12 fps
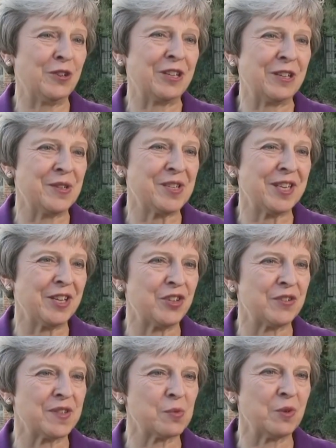Many would
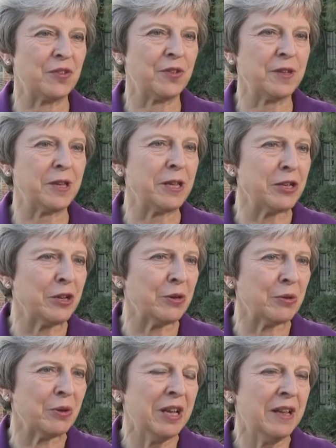agree Theresa
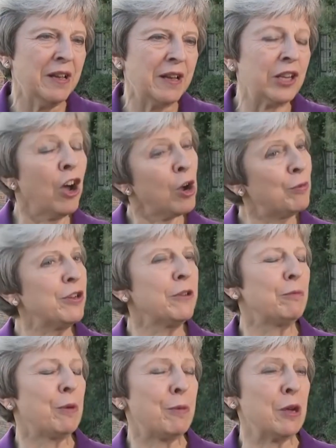May is a bad
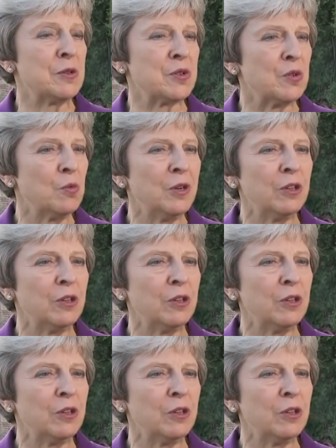Prime Minister.